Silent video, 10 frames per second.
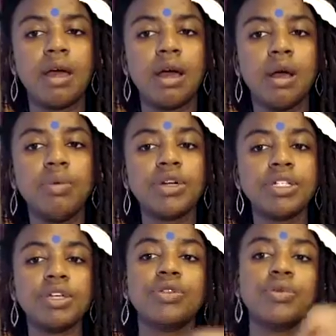I want to
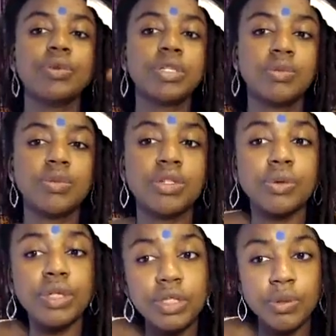tell you the reason we do
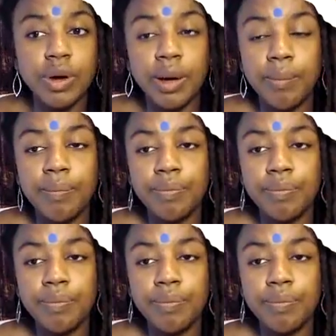it this way.